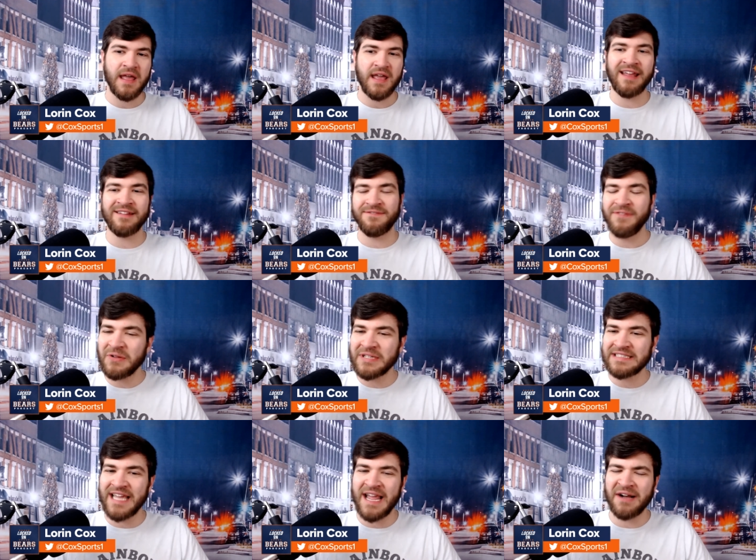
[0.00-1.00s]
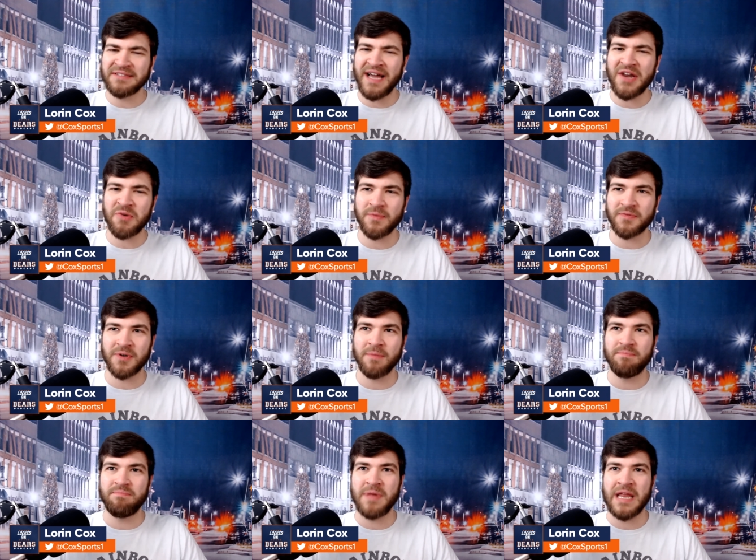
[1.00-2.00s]
it felt like they held on to him for a
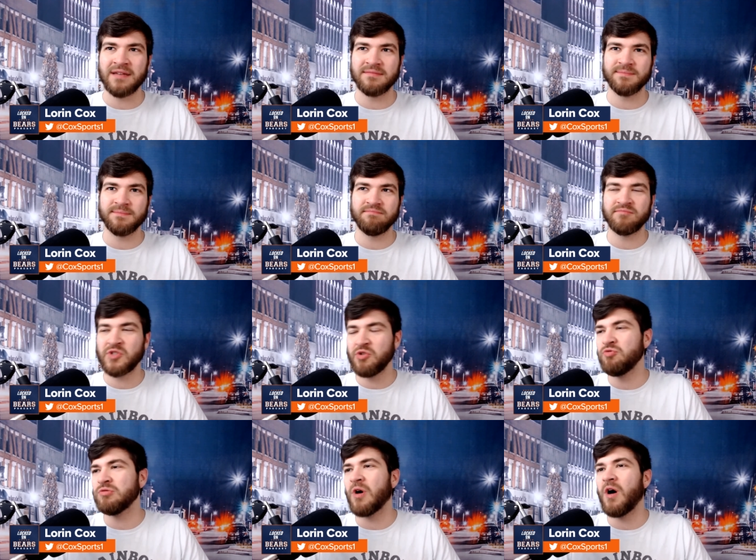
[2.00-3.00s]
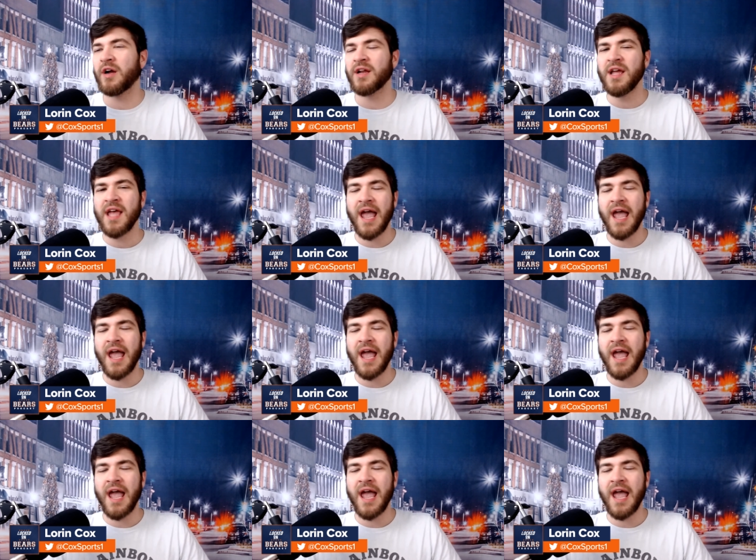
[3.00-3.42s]
bit too long.